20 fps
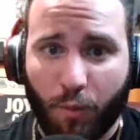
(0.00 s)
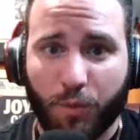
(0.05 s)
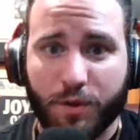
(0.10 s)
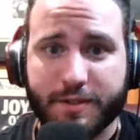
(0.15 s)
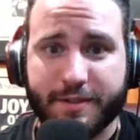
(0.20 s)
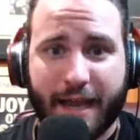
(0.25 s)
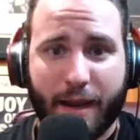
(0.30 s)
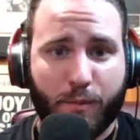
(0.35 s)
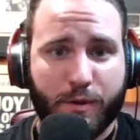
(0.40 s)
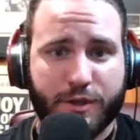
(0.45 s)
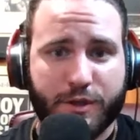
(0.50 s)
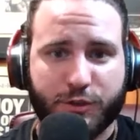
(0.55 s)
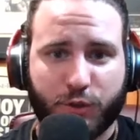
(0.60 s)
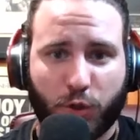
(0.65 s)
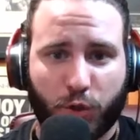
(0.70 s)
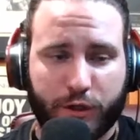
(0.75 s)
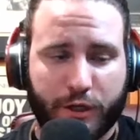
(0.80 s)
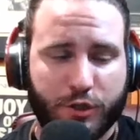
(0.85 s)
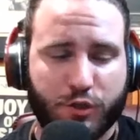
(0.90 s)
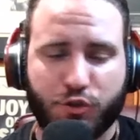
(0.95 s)
was that we
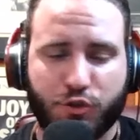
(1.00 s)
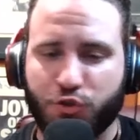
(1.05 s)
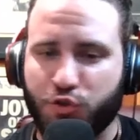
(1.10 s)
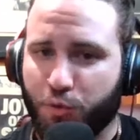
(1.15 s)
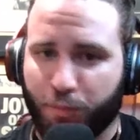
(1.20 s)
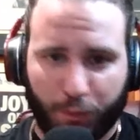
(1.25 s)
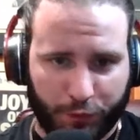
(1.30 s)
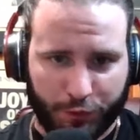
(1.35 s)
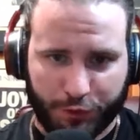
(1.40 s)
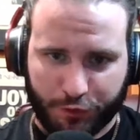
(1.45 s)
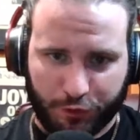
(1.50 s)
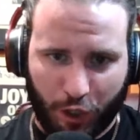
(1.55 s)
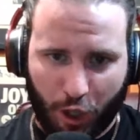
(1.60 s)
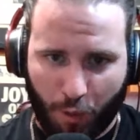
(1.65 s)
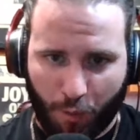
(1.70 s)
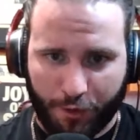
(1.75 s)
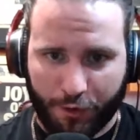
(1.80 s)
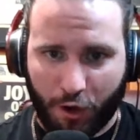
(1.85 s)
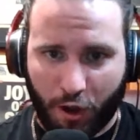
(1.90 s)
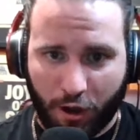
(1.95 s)
started super
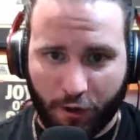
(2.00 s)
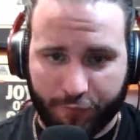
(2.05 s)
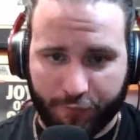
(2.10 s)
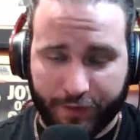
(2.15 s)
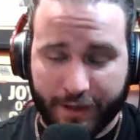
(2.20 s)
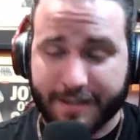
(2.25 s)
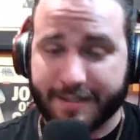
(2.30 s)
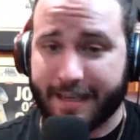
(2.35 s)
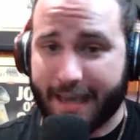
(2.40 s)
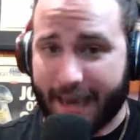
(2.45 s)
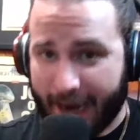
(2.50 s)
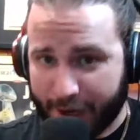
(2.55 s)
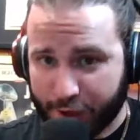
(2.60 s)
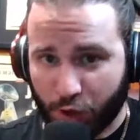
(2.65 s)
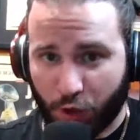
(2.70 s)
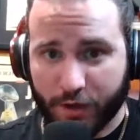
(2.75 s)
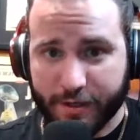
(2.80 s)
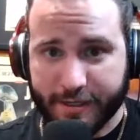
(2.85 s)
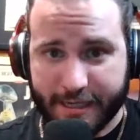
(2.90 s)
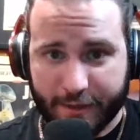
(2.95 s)
slow on offense
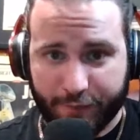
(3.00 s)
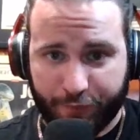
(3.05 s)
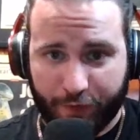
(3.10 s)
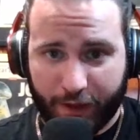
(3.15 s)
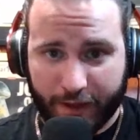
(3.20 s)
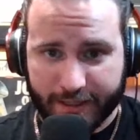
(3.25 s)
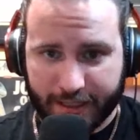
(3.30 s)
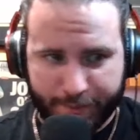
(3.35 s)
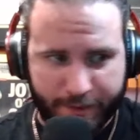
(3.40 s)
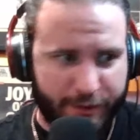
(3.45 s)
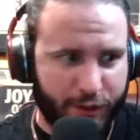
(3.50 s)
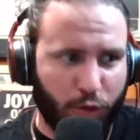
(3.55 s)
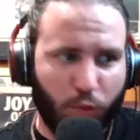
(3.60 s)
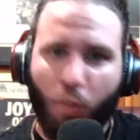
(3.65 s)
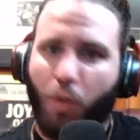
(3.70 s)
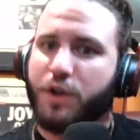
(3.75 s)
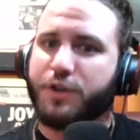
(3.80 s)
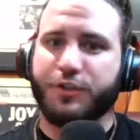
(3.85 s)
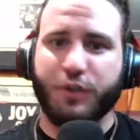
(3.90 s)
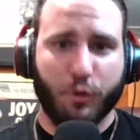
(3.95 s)
and on defense. I mean, there
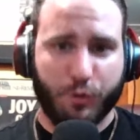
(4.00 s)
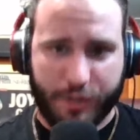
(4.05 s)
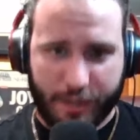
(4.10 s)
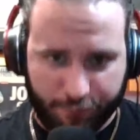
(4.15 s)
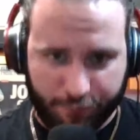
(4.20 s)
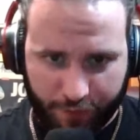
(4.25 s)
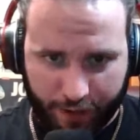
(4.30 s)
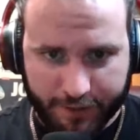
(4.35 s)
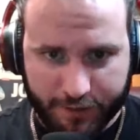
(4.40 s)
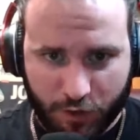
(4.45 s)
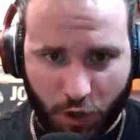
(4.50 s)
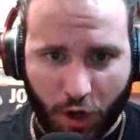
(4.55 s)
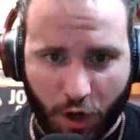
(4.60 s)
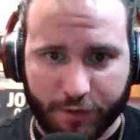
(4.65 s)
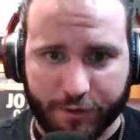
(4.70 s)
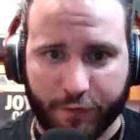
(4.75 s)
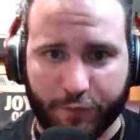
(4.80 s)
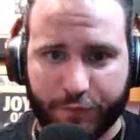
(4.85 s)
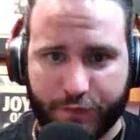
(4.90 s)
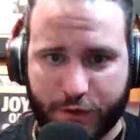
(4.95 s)
was no defense
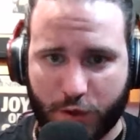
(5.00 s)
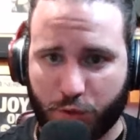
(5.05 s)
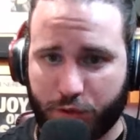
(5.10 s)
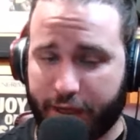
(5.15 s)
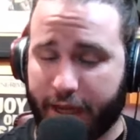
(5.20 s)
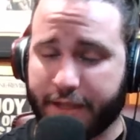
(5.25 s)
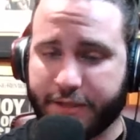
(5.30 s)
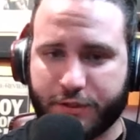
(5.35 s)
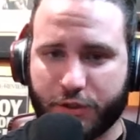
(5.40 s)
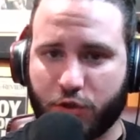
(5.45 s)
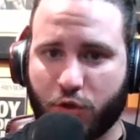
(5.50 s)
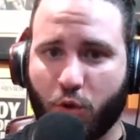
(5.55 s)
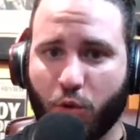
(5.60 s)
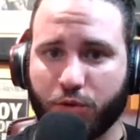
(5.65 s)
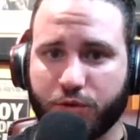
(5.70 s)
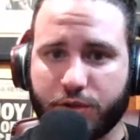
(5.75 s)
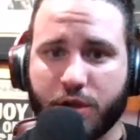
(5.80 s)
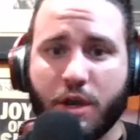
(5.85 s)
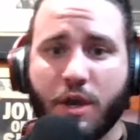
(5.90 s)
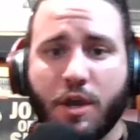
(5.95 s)
on the field against the
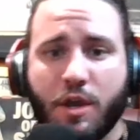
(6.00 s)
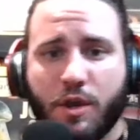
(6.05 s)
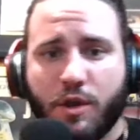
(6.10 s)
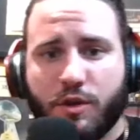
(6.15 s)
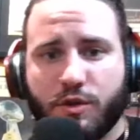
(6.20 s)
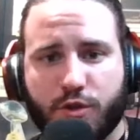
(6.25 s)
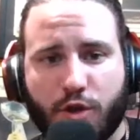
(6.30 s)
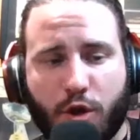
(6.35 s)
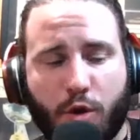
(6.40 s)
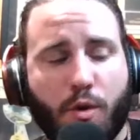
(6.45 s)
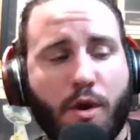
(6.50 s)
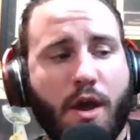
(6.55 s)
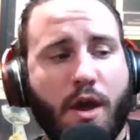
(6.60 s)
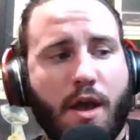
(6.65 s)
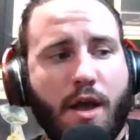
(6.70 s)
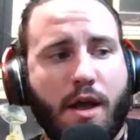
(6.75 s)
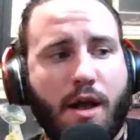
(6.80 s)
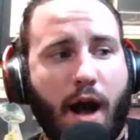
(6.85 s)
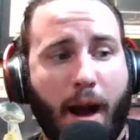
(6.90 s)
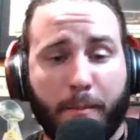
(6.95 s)
Colts. So
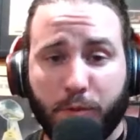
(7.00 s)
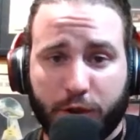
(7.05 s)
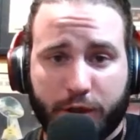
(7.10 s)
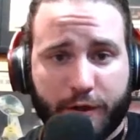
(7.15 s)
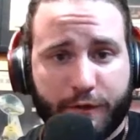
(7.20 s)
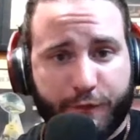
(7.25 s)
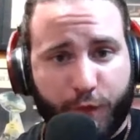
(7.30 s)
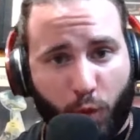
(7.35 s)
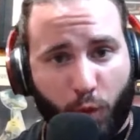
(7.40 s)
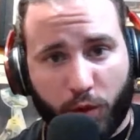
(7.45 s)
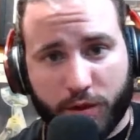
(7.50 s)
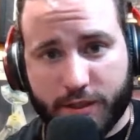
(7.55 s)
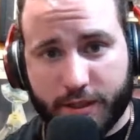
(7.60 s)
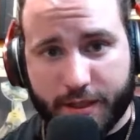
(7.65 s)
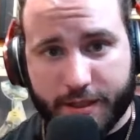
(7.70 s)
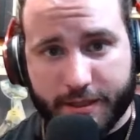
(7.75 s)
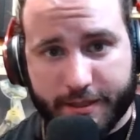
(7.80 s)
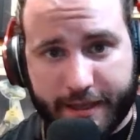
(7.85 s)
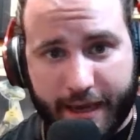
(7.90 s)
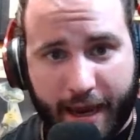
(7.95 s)
I'm looking forward
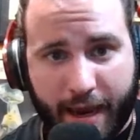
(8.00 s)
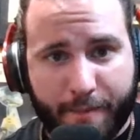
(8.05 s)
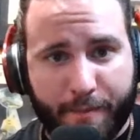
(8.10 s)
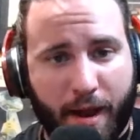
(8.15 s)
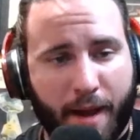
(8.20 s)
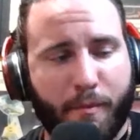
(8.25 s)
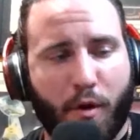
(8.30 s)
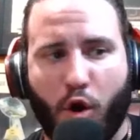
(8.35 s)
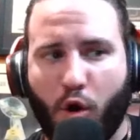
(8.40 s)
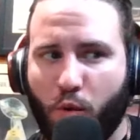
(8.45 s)
to this game. I'm